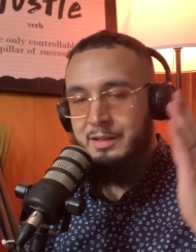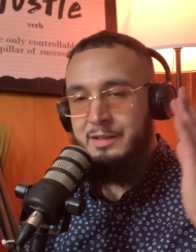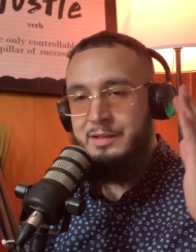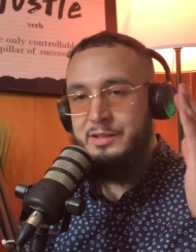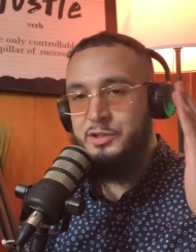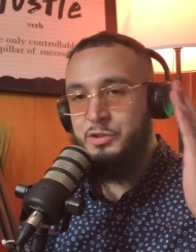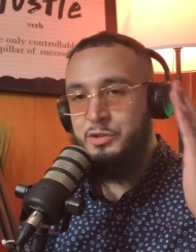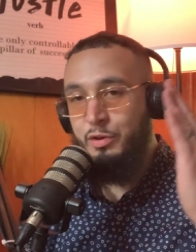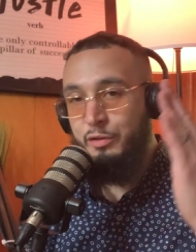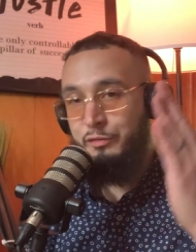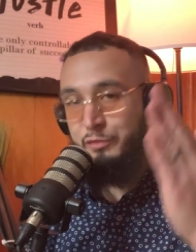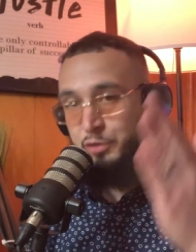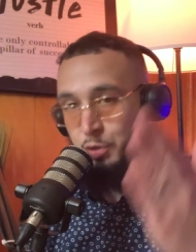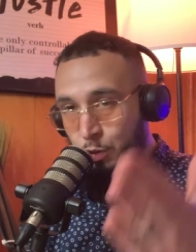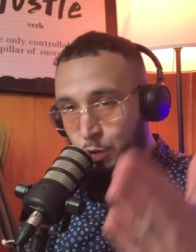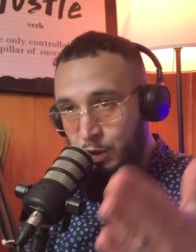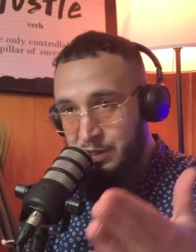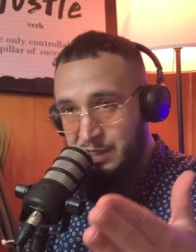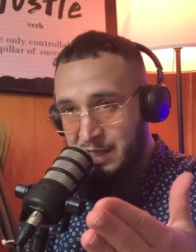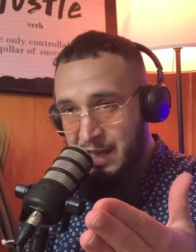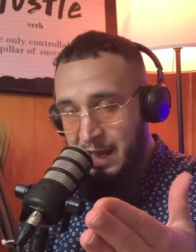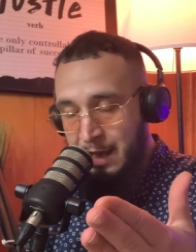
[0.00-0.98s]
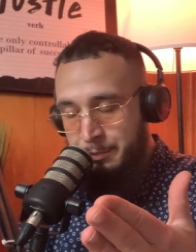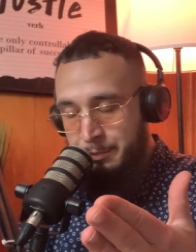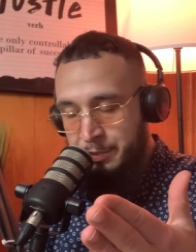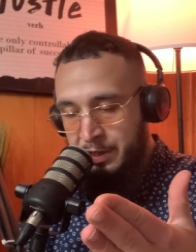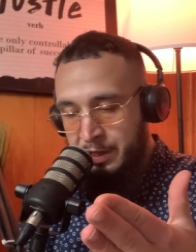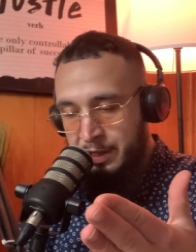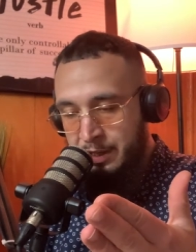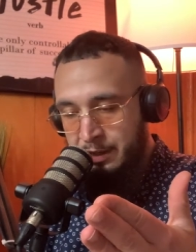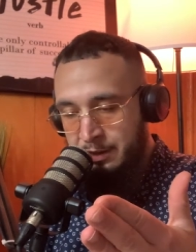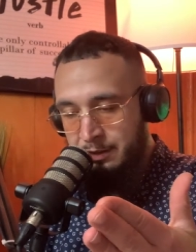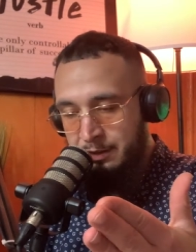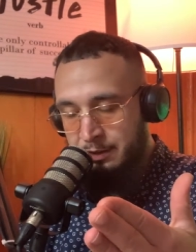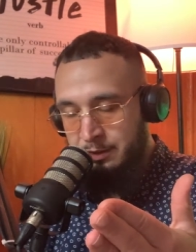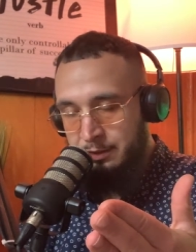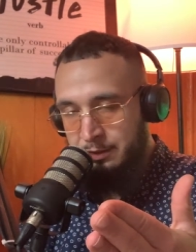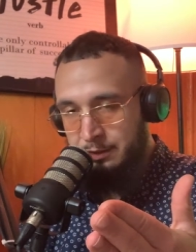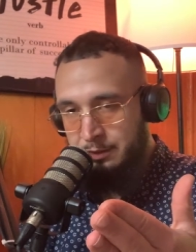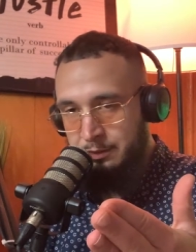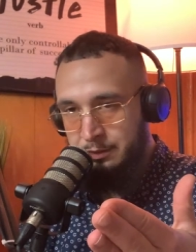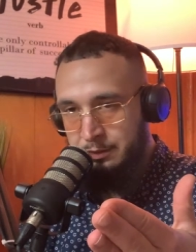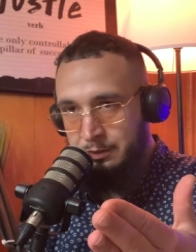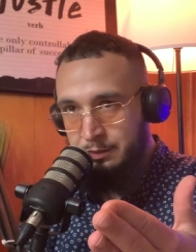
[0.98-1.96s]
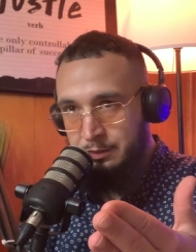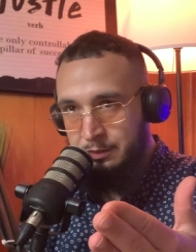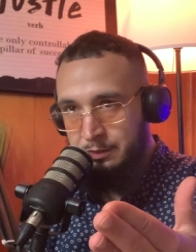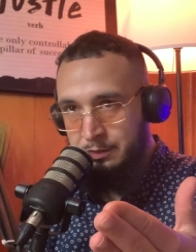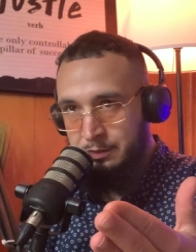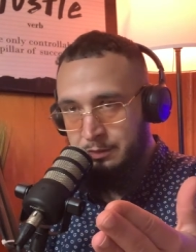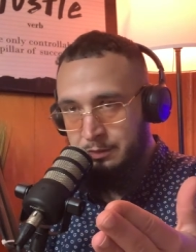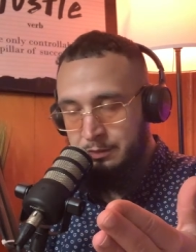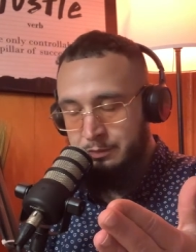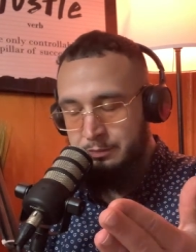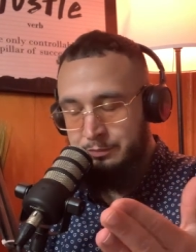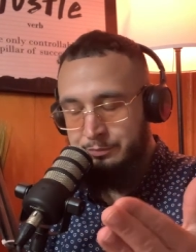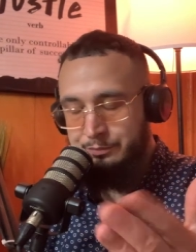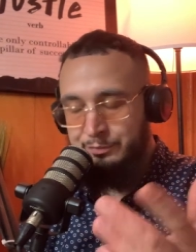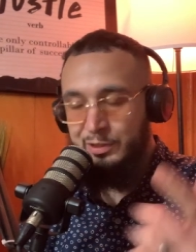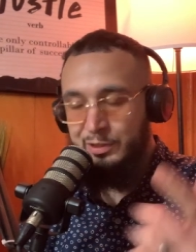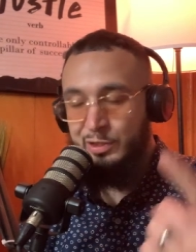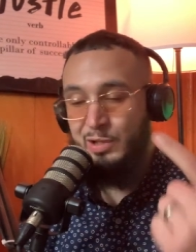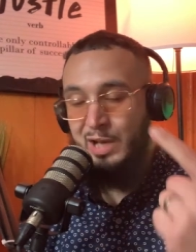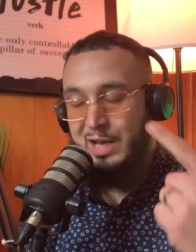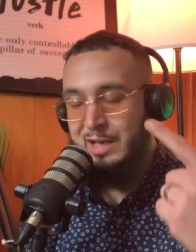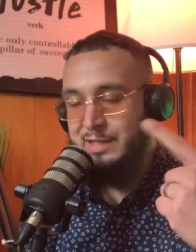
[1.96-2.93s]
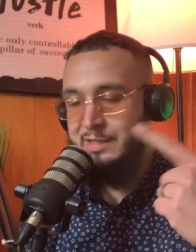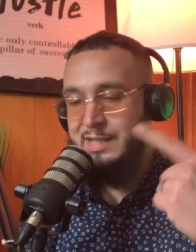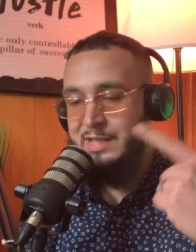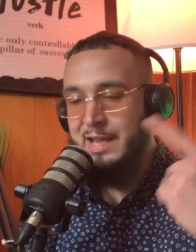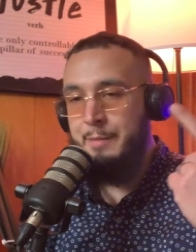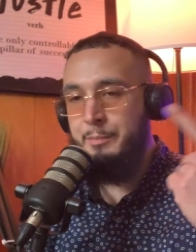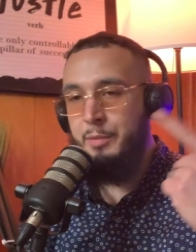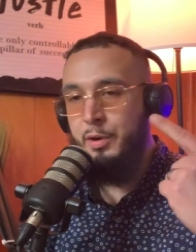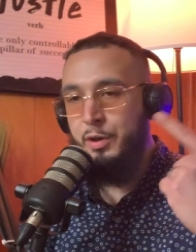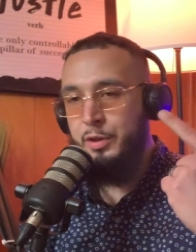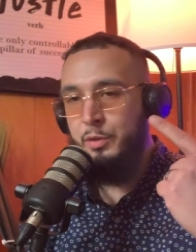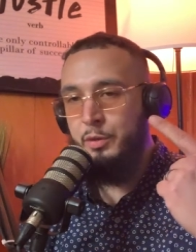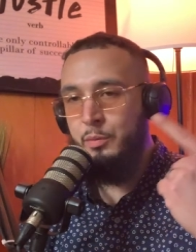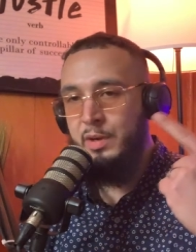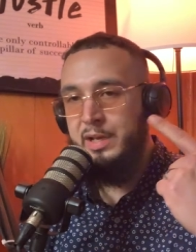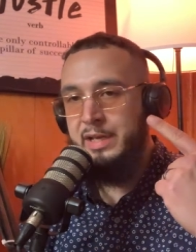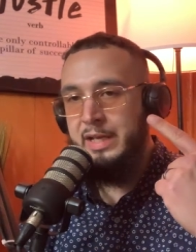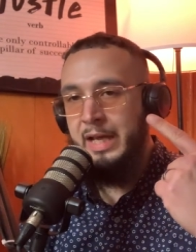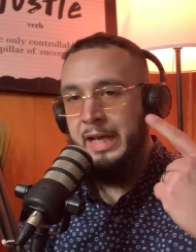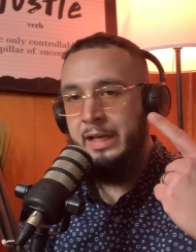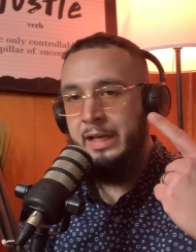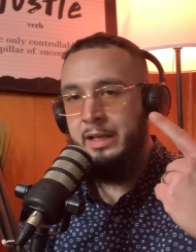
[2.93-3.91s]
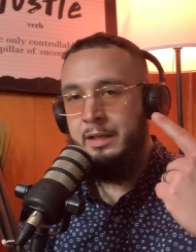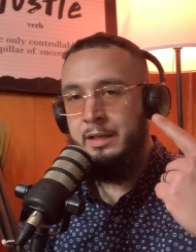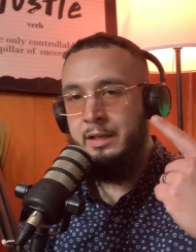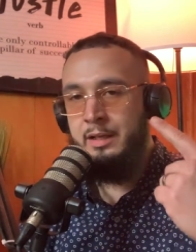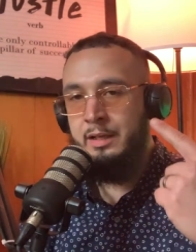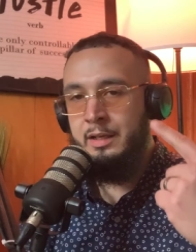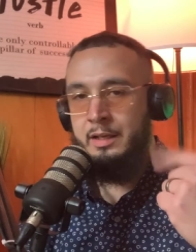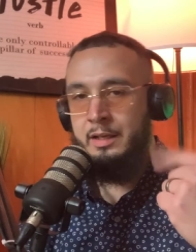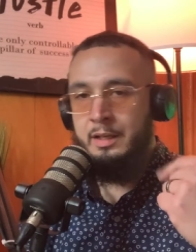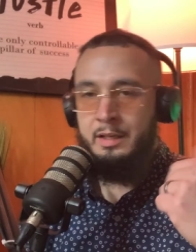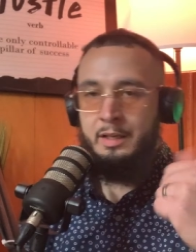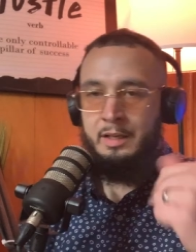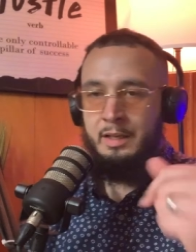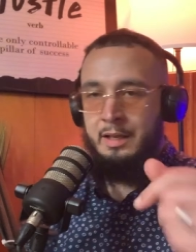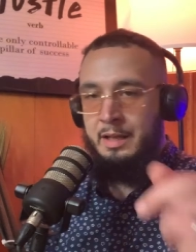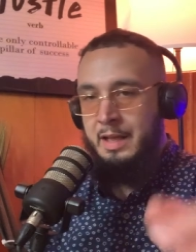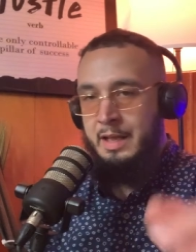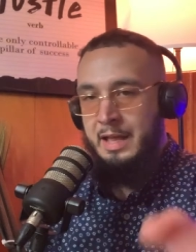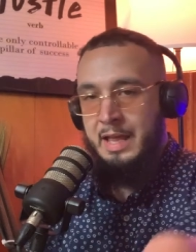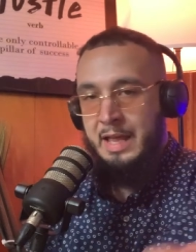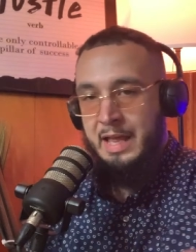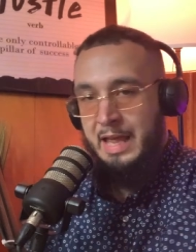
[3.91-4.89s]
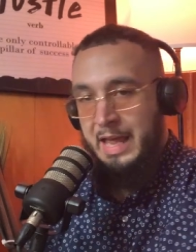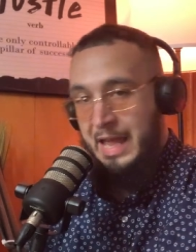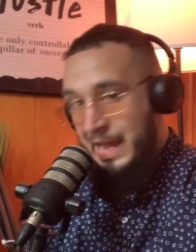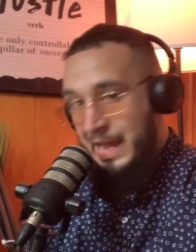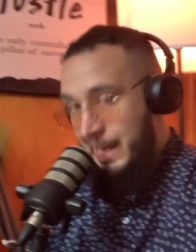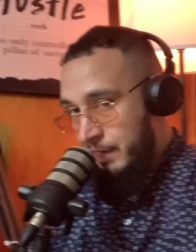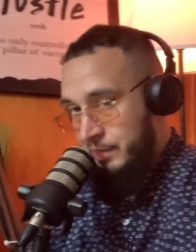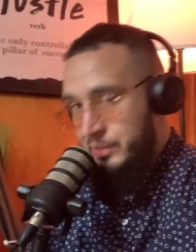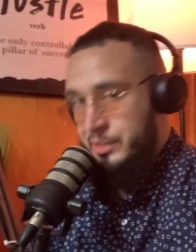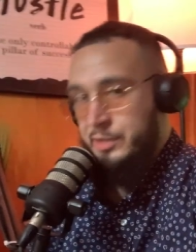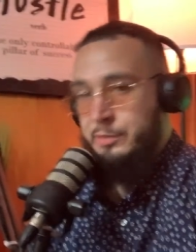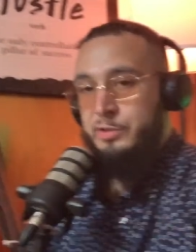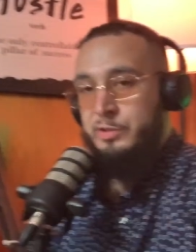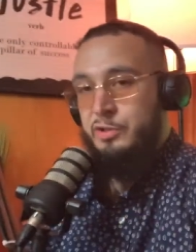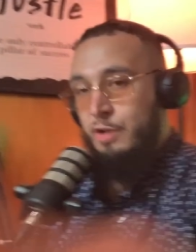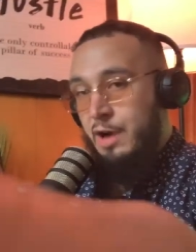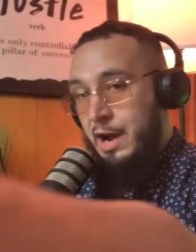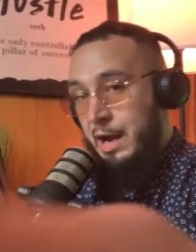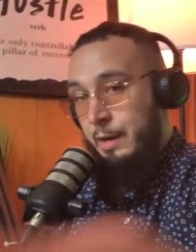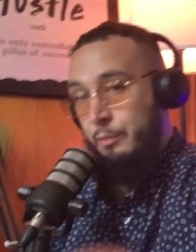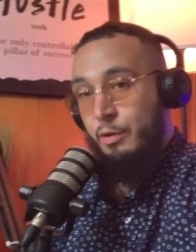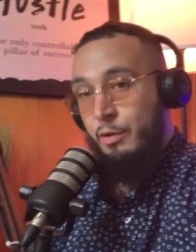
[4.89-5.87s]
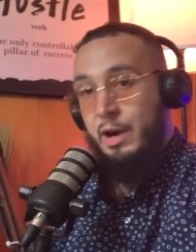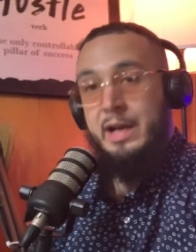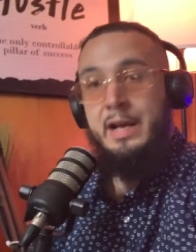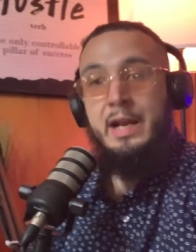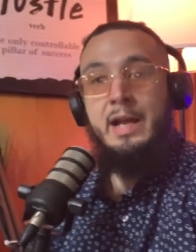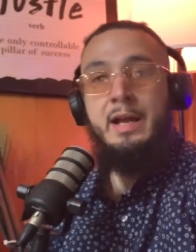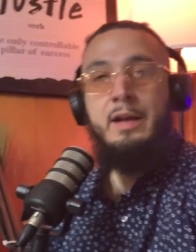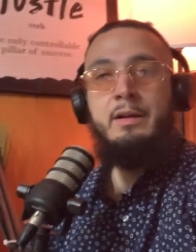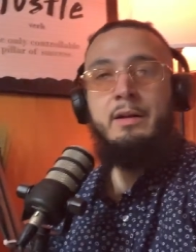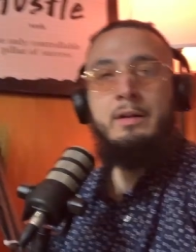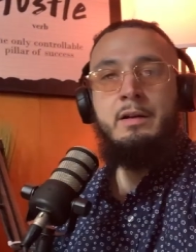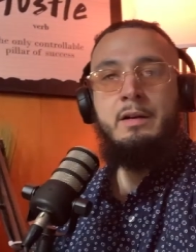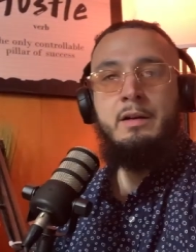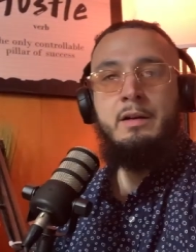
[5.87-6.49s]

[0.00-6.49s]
So if you are tapping in, you got to tap all the way in and subscribe right now.